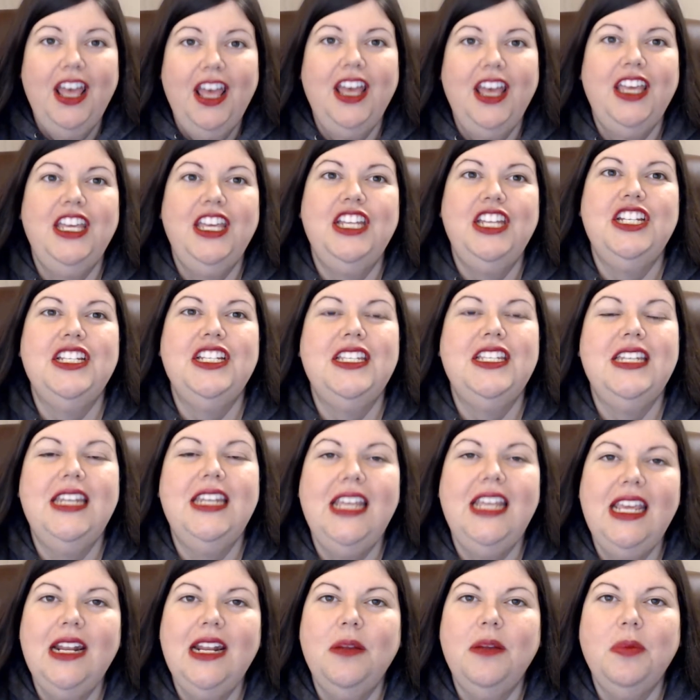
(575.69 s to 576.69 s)
You just
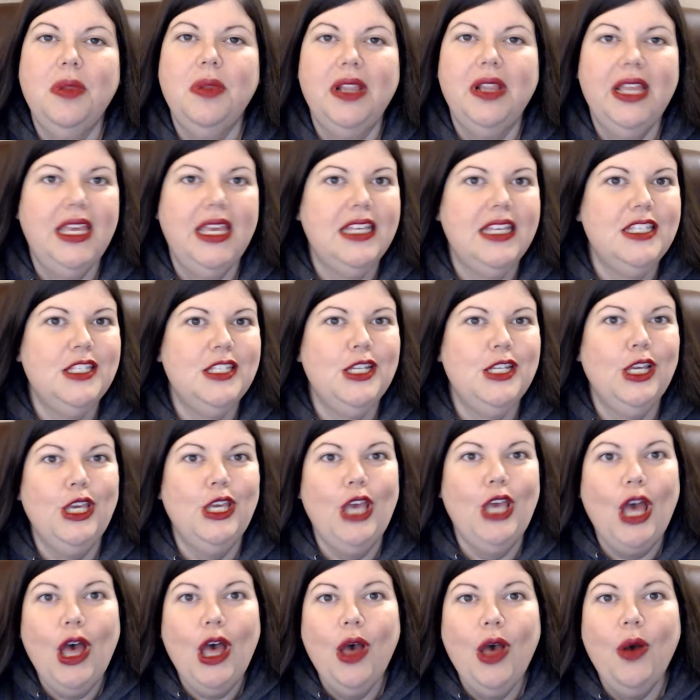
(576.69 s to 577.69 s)
need a place to
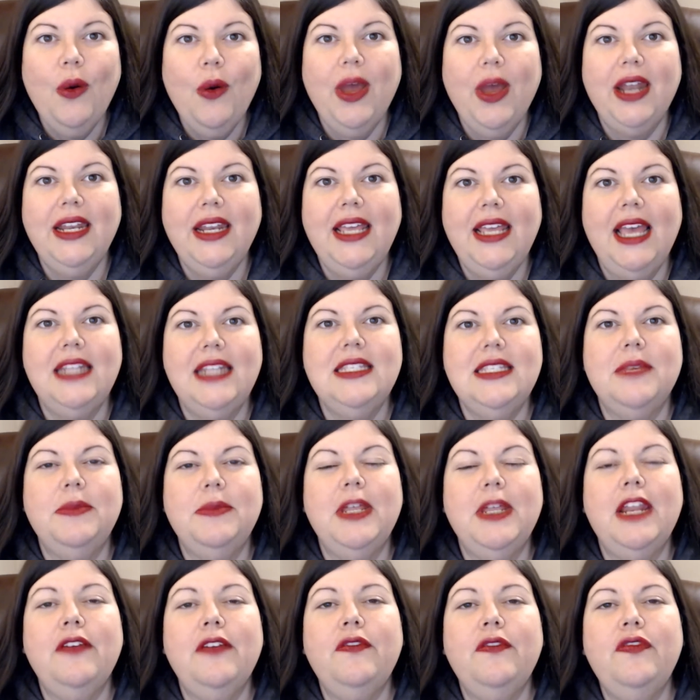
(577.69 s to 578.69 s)
go and get something
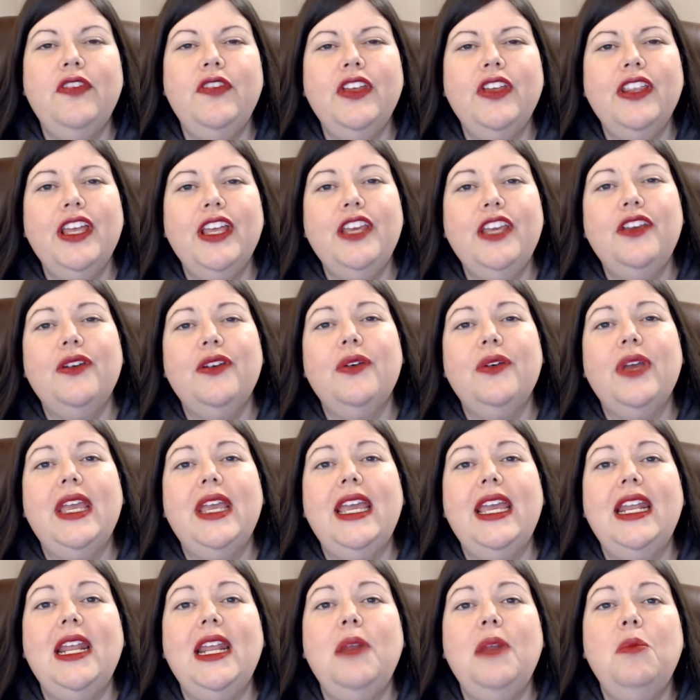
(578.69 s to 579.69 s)
and feel like you're
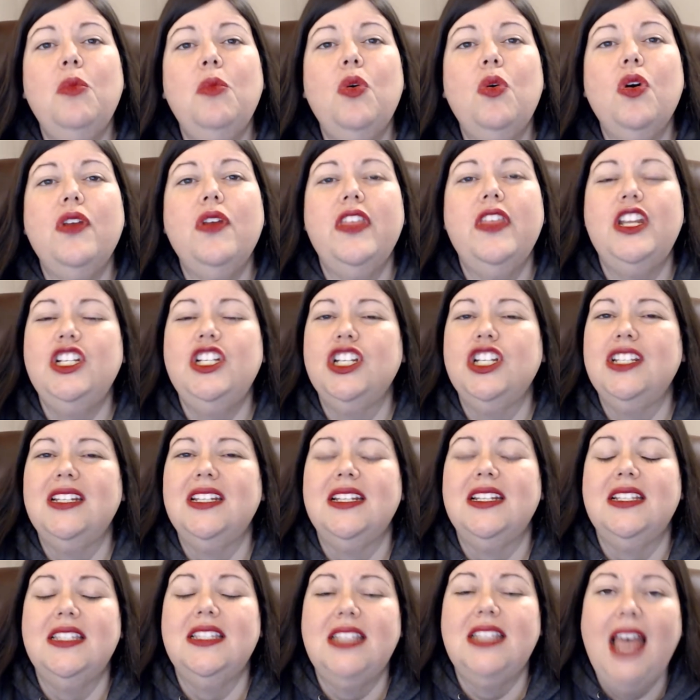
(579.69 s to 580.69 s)
eating more than just a
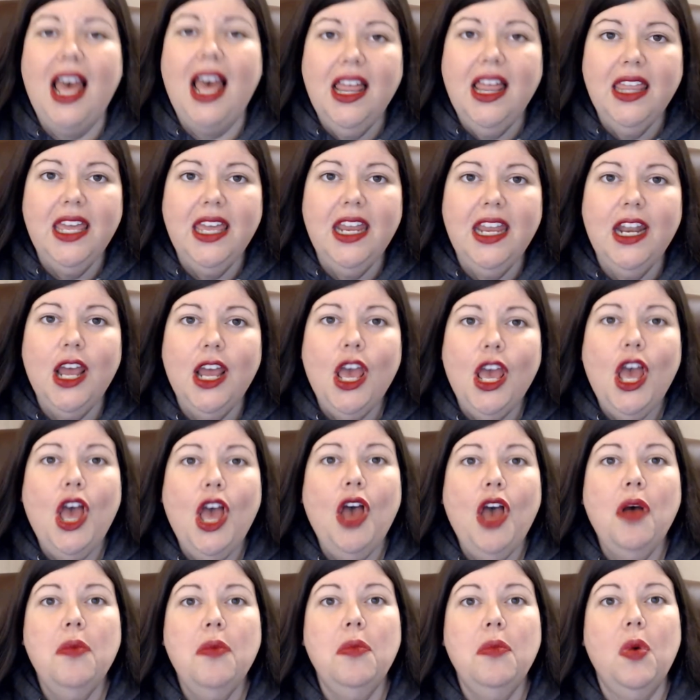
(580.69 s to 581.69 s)
salad,
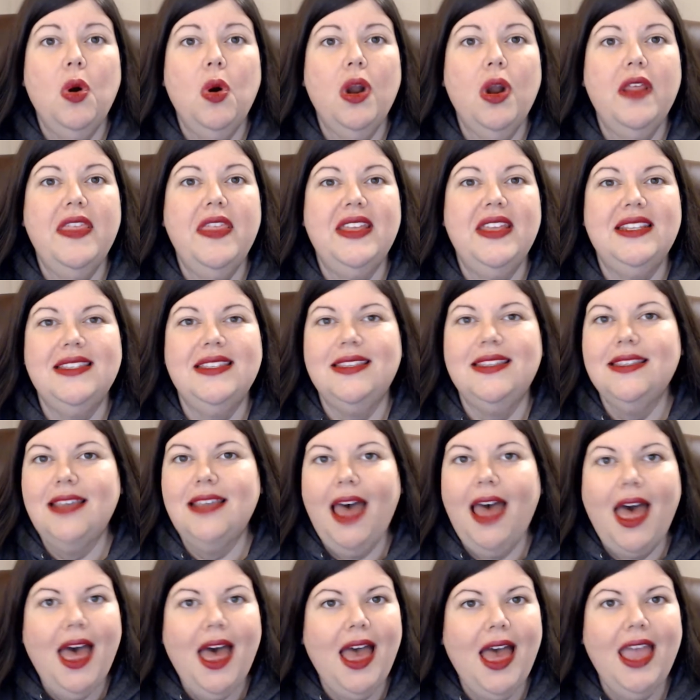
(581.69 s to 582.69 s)
more than
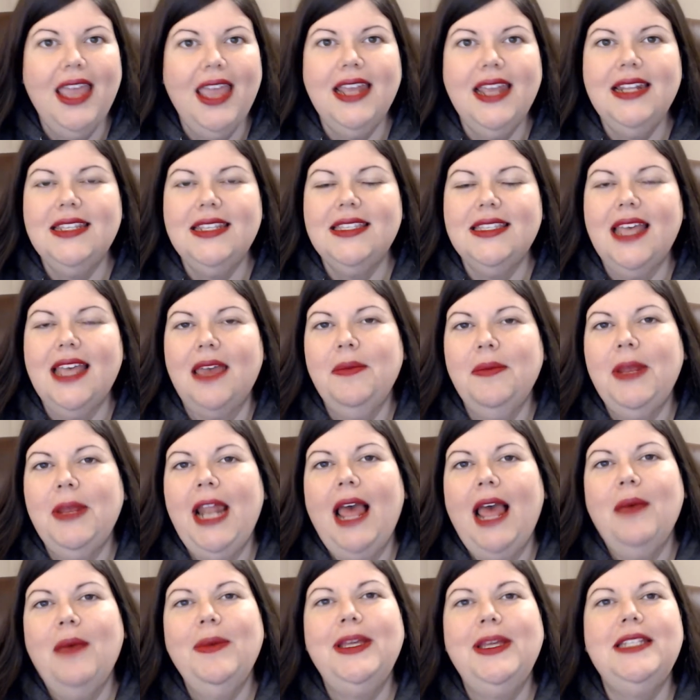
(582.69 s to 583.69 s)
sides. I mean,
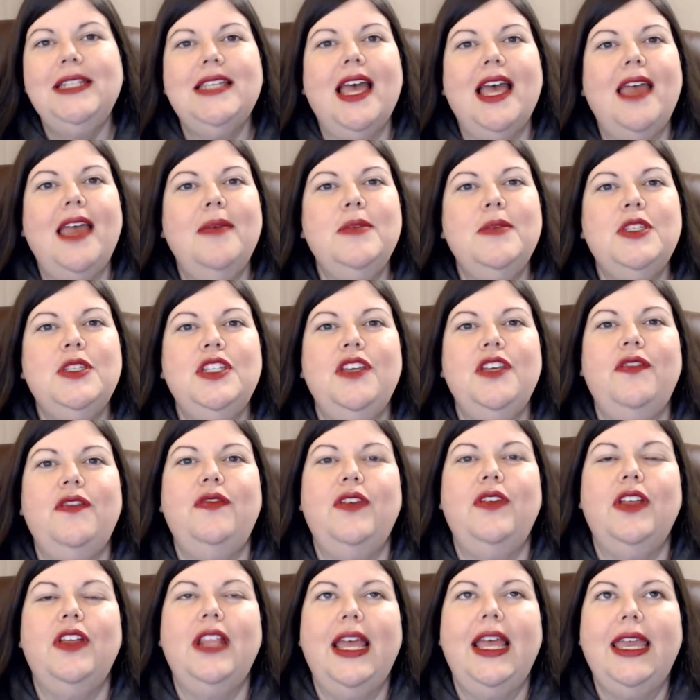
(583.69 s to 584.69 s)
how many times do you
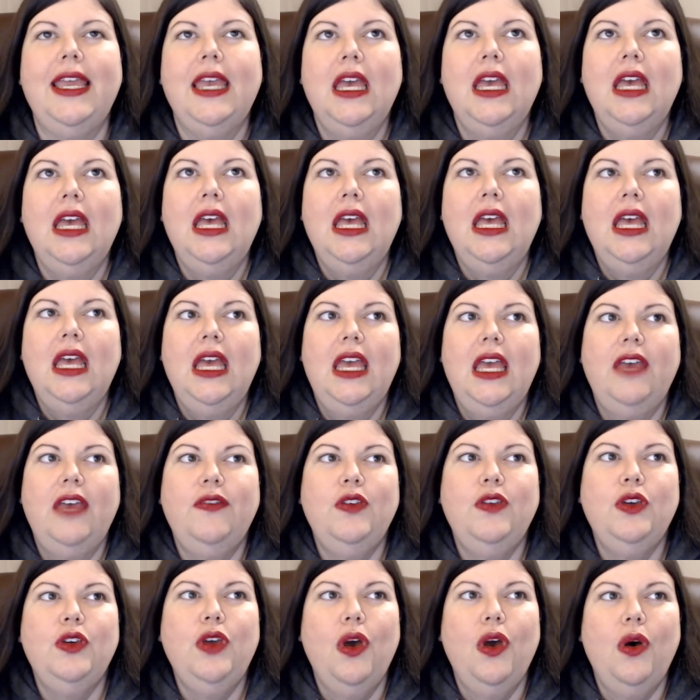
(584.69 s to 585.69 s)
feel like if you
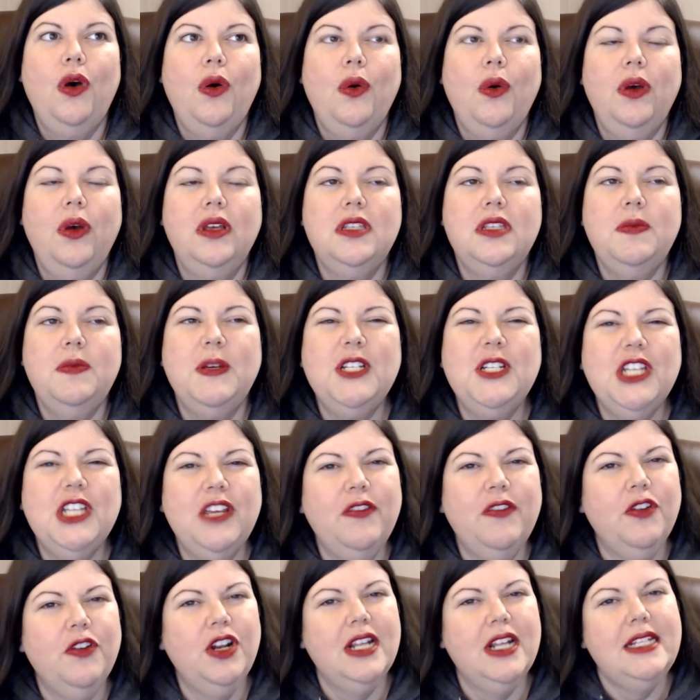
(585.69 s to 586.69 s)
go, especially
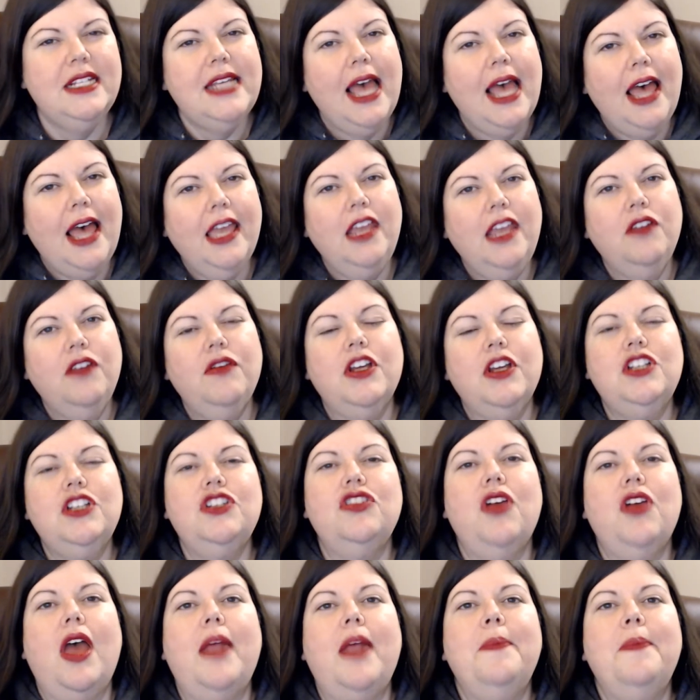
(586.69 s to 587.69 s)
for an Italian
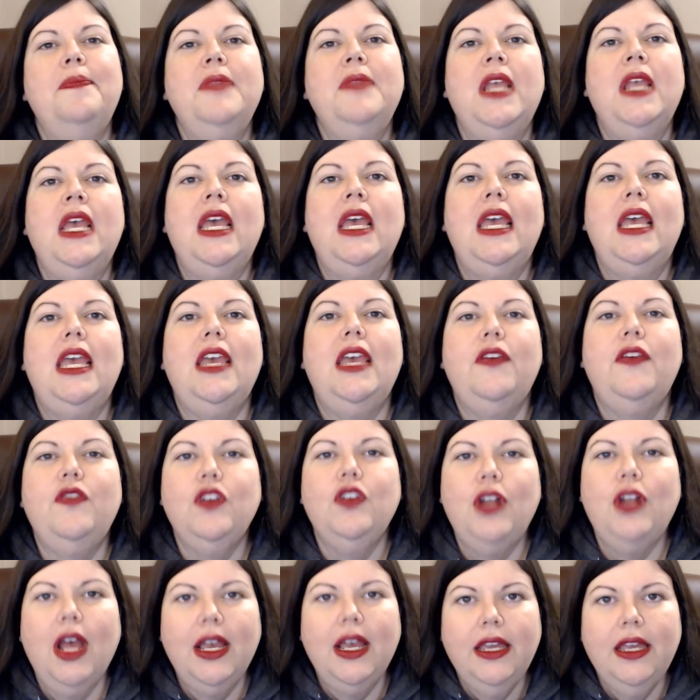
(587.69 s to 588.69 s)
restaurant, if you're
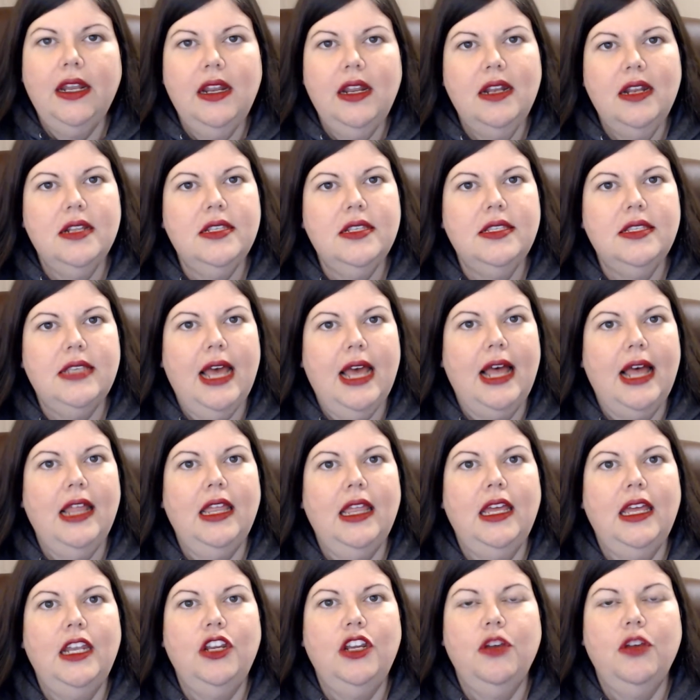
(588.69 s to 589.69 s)
not getting a
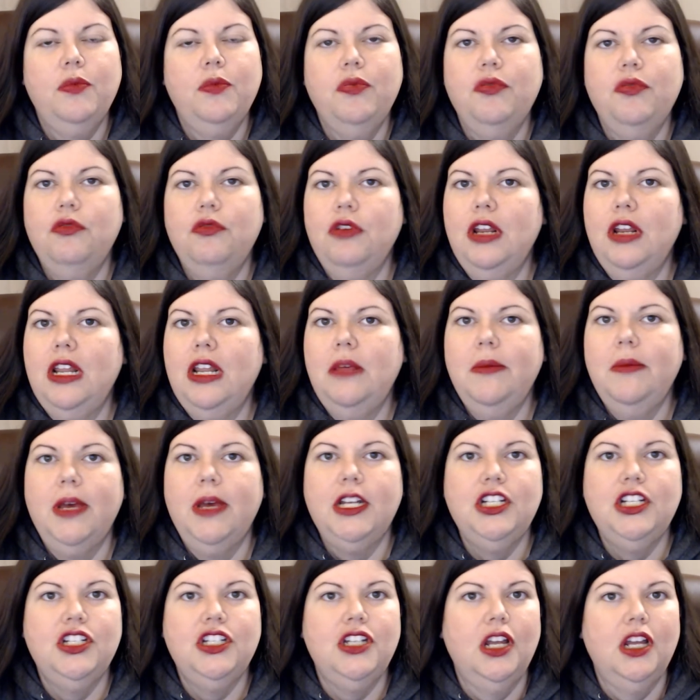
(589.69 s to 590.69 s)
salad, you're pretty
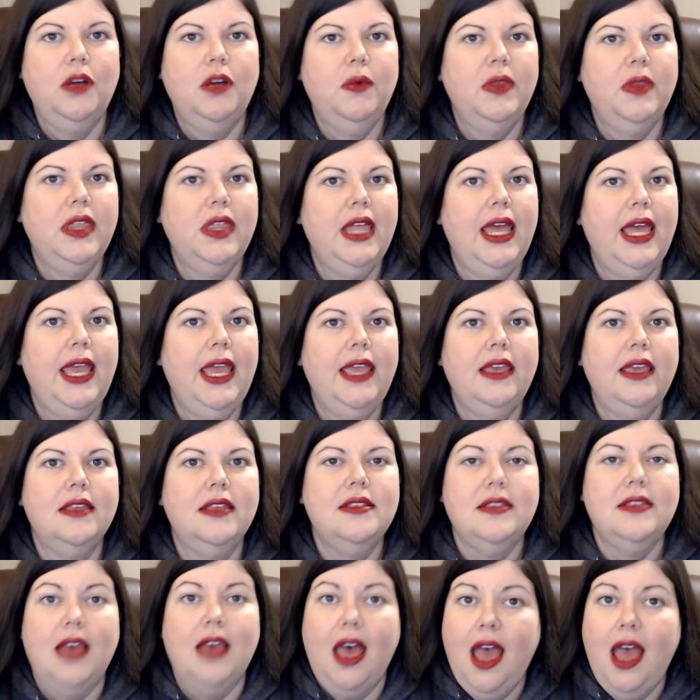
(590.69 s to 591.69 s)
much stuck with like
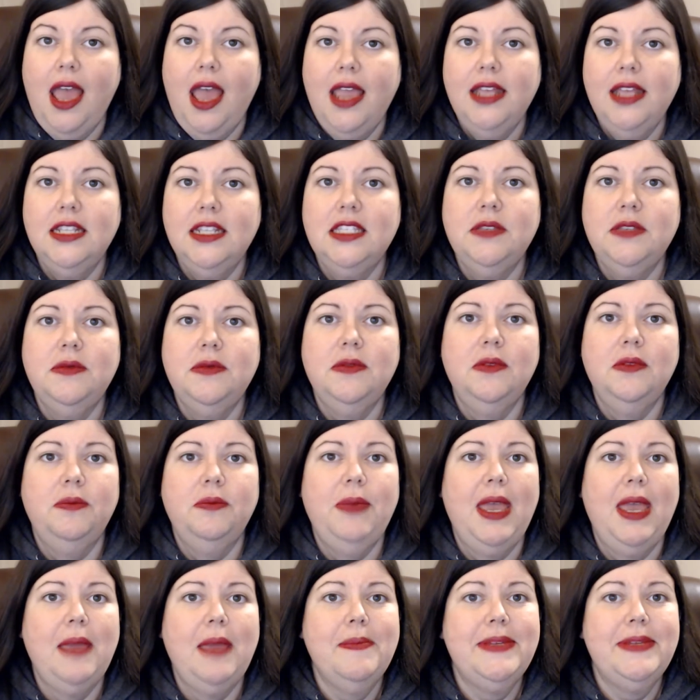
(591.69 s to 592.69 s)
sides,
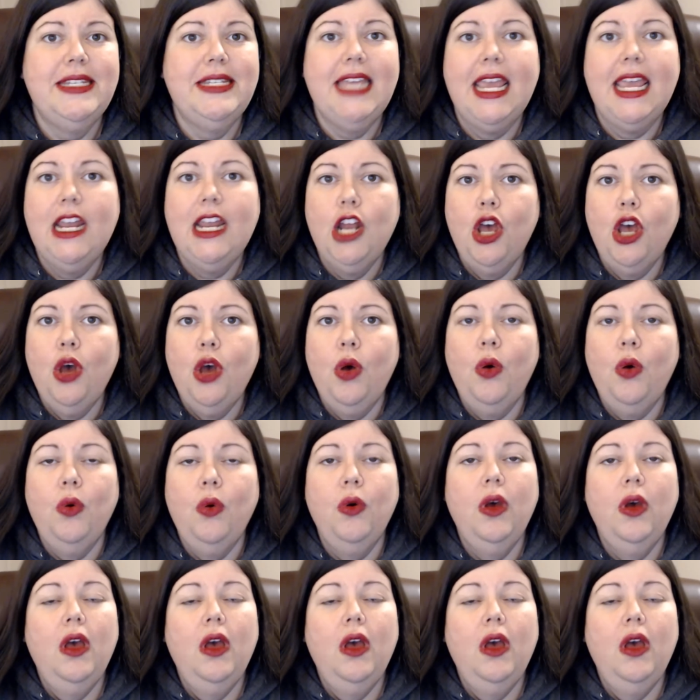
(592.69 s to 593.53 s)
baked potato,